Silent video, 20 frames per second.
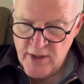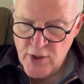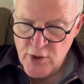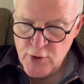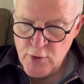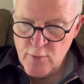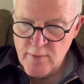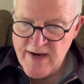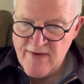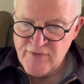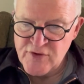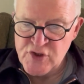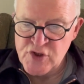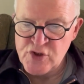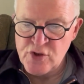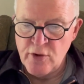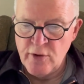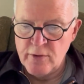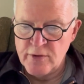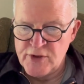You never
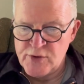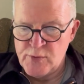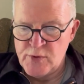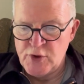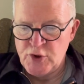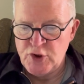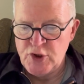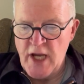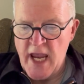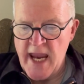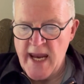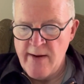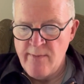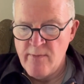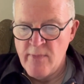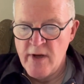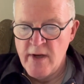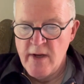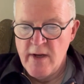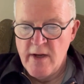soiled us with
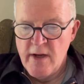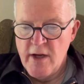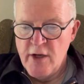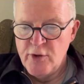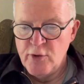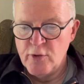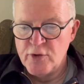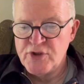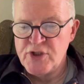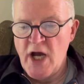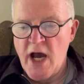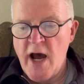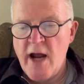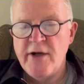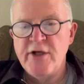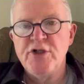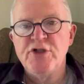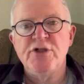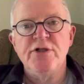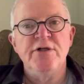shame, nor
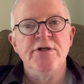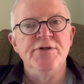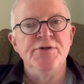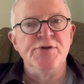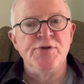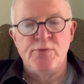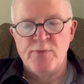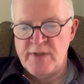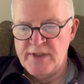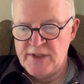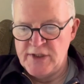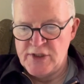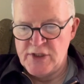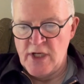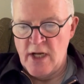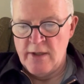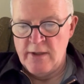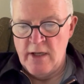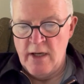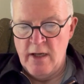tarnished us with
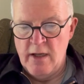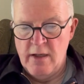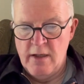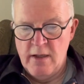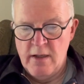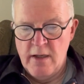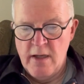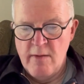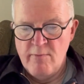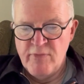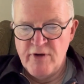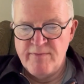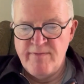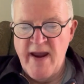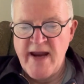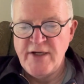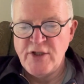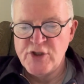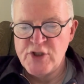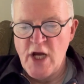dishonour, but
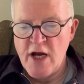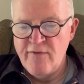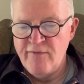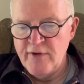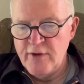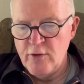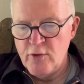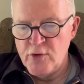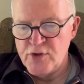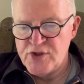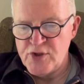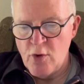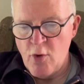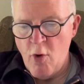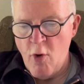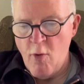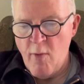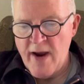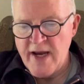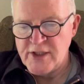made us overlords
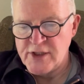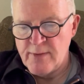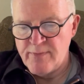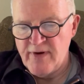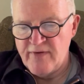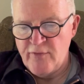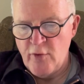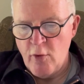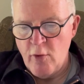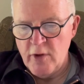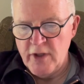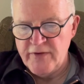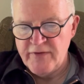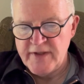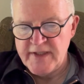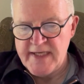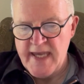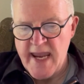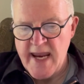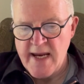always above all other
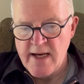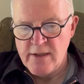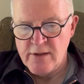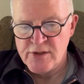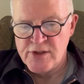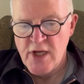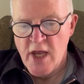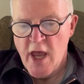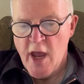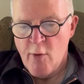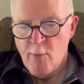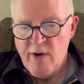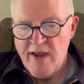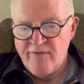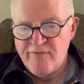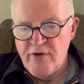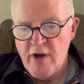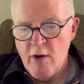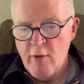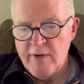kings. We have
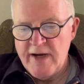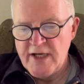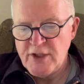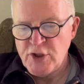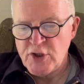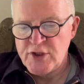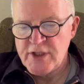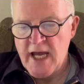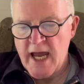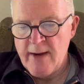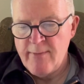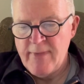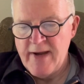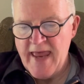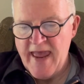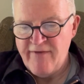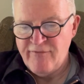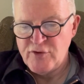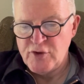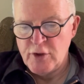no leisure time
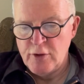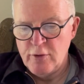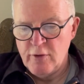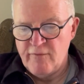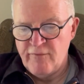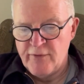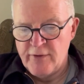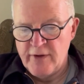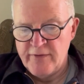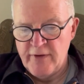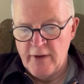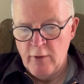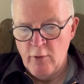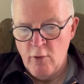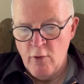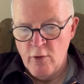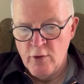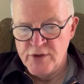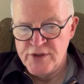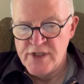left to look for other
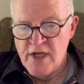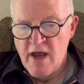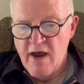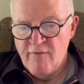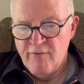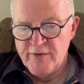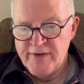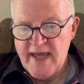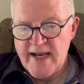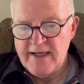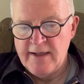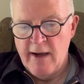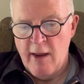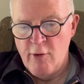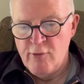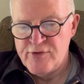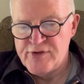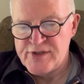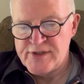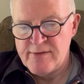lords, for that
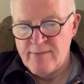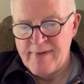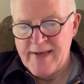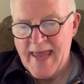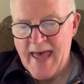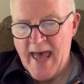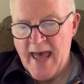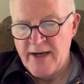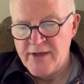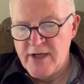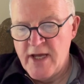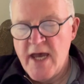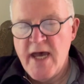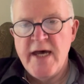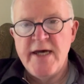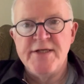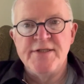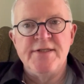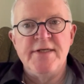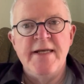loathsome lad
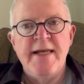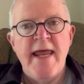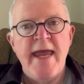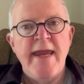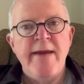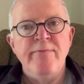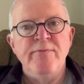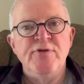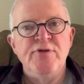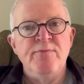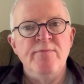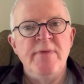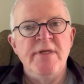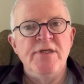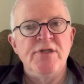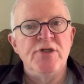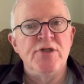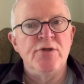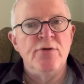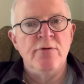has lamed me
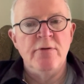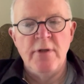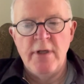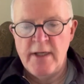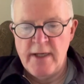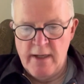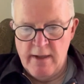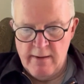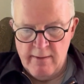sorely.